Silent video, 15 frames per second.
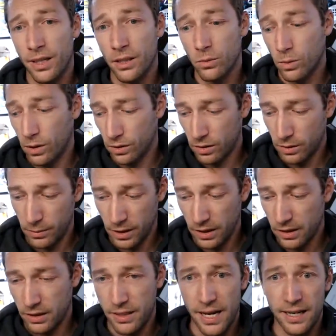as well as some of the
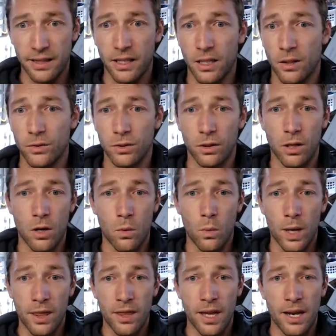tech that goes along
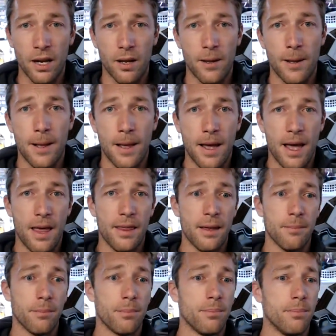with it. And then